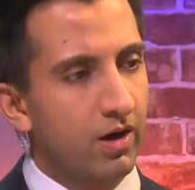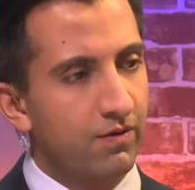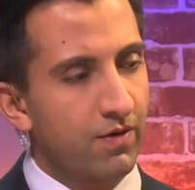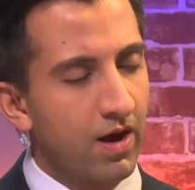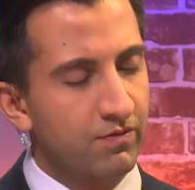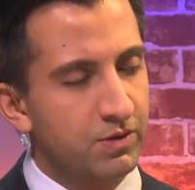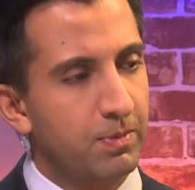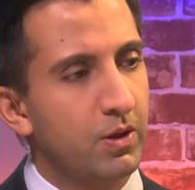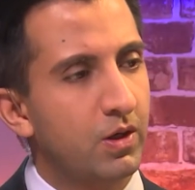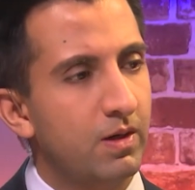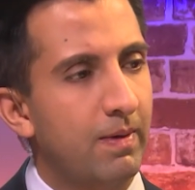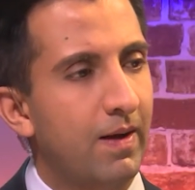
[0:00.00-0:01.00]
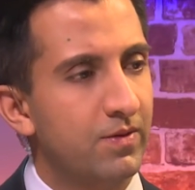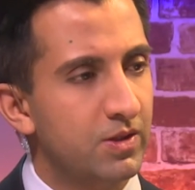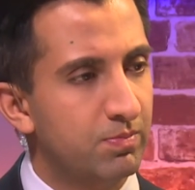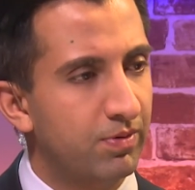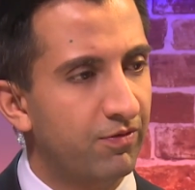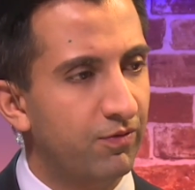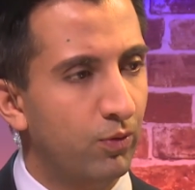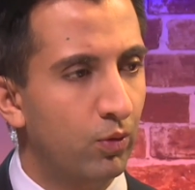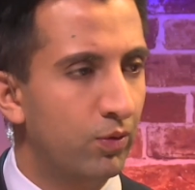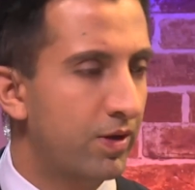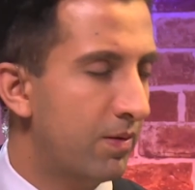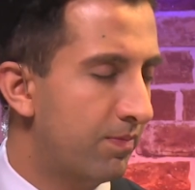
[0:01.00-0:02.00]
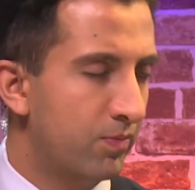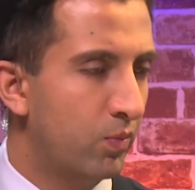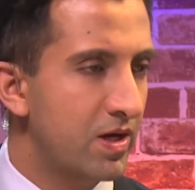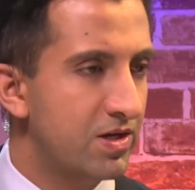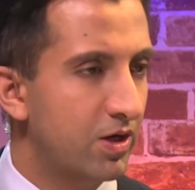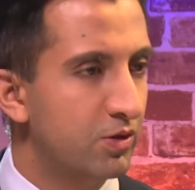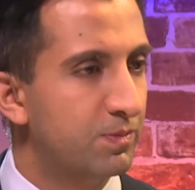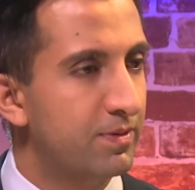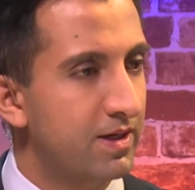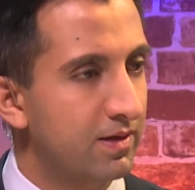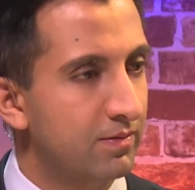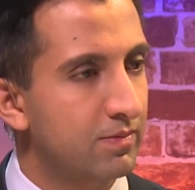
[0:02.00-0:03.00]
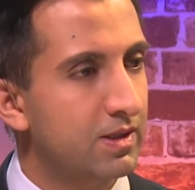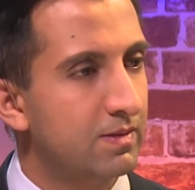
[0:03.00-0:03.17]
and I have spoken about this before, that windows being